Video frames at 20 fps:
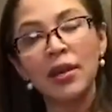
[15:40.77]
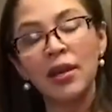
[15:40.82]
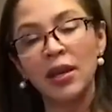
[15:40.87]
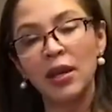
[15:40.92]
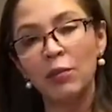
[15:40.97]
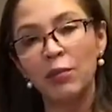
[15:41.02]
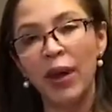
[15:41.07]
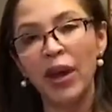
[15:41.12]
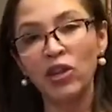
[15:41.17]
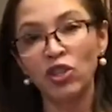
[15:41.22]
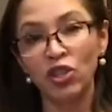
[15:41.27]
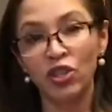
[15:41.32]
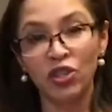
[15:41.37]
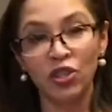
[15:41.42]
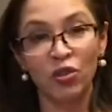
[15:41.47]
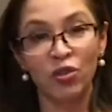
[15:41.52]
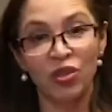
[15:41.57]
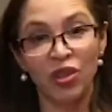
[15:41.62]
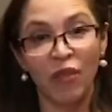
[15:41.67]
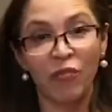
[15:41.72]
in patients who
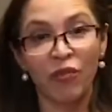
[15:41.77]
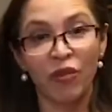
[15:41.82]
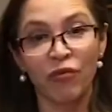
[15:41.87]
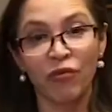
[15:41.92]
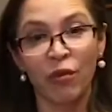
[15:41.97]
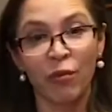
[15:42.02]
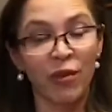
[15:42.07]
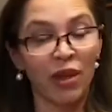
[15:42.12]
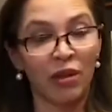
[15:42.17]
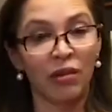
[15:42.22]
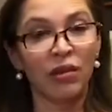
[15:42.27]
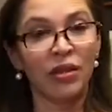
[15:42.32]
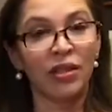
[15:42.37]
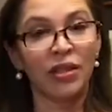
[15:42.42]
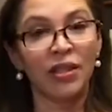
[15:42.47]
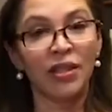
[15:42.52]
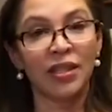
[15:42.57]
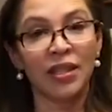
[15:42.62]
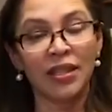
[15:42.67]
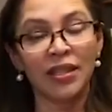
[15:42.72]
suffer from
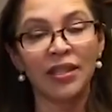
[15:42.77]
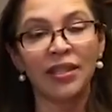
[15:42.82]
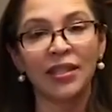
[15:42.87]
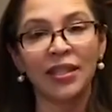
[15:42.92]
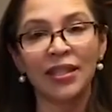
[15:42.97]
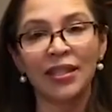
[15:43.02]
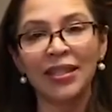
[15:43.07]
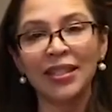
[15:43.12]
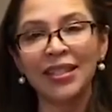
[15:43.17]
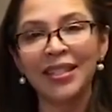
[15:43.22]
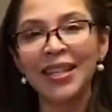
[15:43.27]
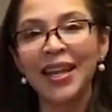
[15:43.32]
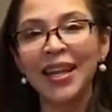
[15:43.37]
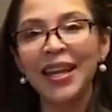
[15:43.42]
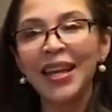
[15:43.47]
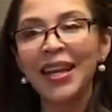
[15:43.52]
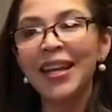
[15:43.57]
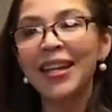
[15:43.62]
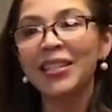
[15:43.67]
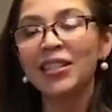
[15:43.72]
illnesses and diseases
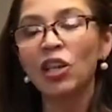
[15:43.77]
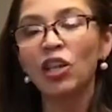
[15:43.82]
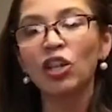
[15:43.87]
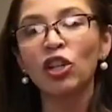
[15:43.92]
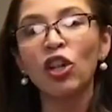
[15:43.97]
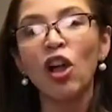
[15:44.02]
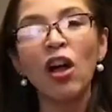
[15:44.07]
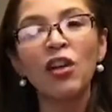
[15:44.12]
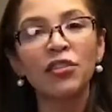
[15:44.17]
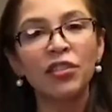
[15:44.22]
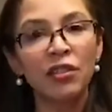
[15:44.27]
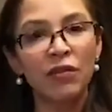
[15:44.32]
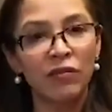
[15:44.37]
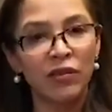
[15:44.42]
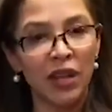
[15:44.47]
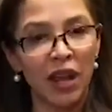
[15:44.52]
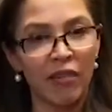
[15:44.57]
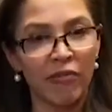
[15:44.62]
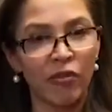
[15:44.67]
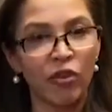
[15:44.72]
is a loss of
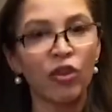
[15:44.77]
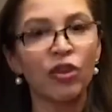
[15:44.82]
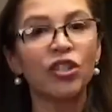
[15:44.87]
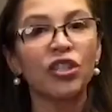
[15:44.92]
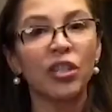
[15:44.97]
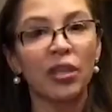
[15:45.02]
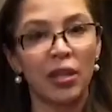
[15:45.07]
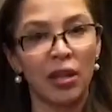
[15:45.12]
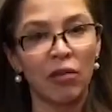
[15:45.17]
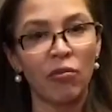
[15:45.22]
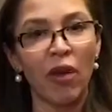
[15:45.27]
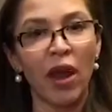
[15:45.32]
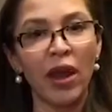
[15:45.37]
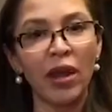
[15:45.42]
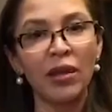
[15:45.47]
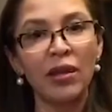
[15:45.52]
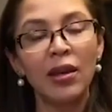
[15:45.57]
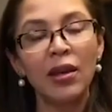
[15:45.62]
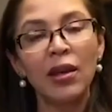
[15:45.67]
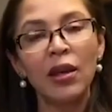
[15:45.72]
diversity, right?
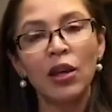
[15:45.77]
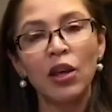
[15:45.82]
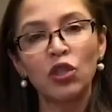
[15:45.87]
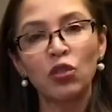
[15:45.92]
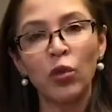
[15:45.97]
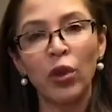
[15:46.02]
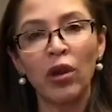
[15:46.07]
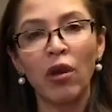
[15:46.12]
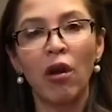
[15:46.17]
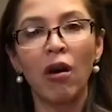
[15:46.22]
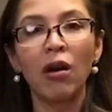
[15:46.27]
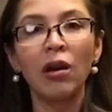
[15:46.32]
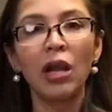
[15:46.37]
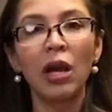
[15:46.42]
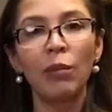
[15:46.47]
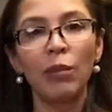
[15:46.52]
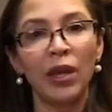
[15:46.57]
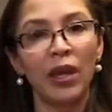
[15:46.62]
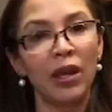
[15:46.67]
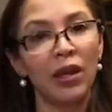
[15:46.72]
Because when all
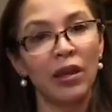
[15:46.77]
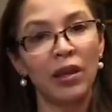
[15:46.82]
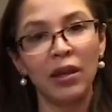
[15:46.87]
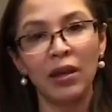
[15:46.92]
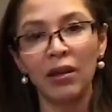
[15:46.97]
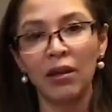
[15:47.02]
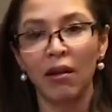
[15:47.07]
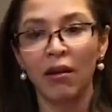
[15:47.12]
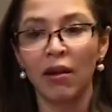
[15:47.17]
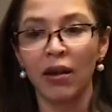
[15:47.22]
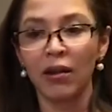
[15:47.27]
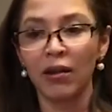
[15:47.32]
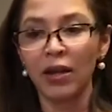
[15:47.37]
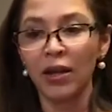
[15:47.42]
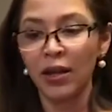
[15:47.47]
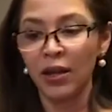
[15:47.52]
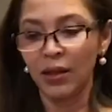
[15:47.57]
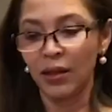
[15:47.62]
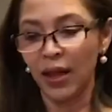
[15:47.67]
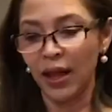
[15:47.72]
I'm eating are
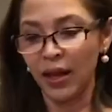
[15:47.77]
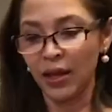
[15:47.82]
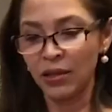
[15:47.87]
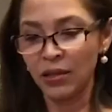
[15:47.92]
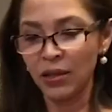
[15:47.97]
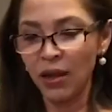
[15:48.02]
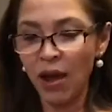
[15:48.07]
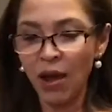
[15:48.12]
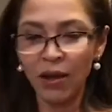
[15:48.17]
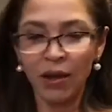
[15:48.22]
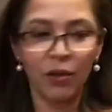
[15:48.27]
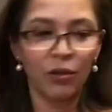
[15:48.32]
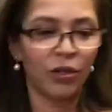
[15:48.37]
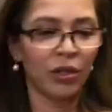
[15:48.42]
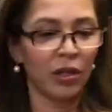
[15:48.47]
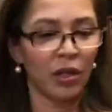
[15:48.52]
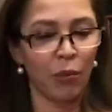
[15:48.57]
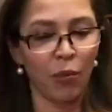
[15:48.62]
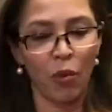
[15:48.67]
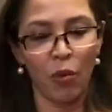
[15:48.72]
like tacos in
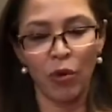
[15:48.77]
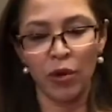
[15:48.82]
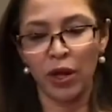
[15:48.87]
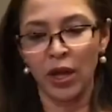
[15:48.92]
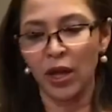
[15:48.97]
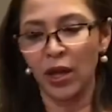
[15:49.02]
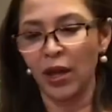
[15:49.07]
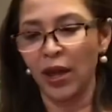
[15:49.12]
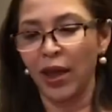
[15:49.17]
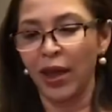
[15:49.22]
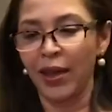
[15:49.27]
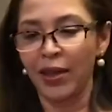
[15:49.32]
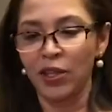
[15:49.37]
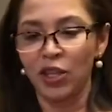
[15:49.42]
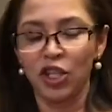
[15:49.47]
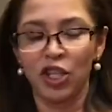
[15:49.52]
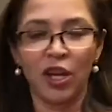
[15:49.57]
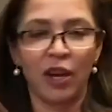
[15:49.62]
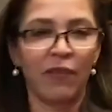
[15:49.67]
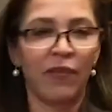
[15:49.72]
the morning and
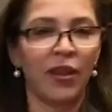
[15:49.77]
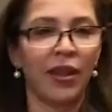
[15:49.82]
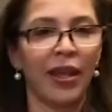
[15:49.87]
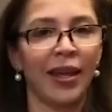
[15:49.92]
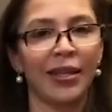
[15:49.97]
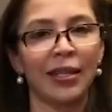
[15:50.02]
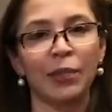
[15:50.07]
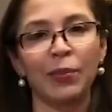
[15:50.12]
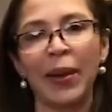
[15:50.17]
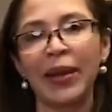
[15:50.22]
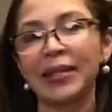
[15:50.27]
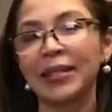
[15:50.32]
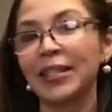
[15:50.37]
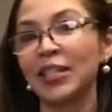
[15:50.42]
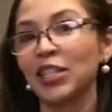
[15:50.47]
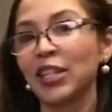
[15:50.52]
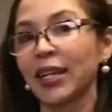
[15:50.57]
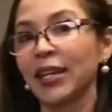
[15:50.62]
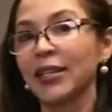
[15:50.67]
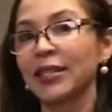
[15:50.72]
Chick-fil-A spicy
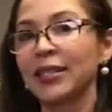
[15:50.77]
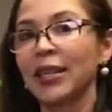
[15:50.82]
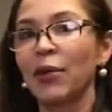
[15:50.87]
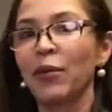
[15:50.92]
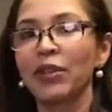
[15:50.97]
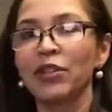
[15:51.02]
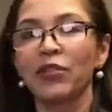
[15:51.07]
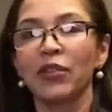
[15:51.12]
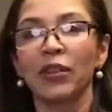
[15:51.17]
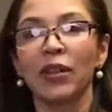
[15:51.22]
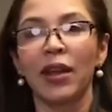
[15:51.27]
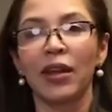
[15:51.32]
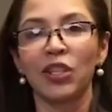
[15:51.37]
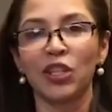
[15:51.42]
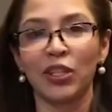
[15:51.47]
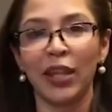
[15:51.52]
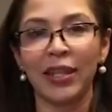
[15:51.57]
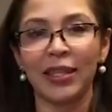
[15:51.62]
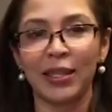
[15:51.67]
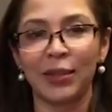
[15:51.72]
chicken sandwich for lunch,
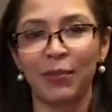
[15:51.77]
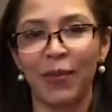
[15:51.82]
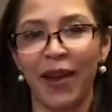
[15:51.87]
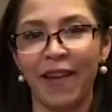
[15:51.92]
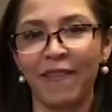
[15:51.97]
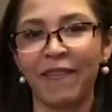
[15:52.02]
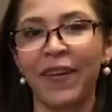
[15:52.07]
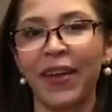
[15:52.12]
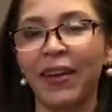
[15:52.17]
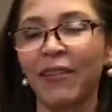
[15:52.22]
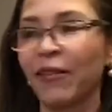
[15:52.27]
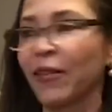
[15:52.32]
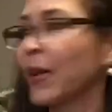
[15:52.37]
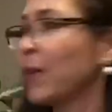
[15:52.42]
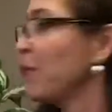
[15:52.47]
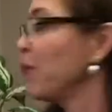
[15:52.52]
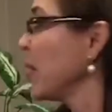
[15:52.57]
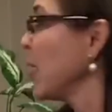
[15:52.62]
that's my favorite,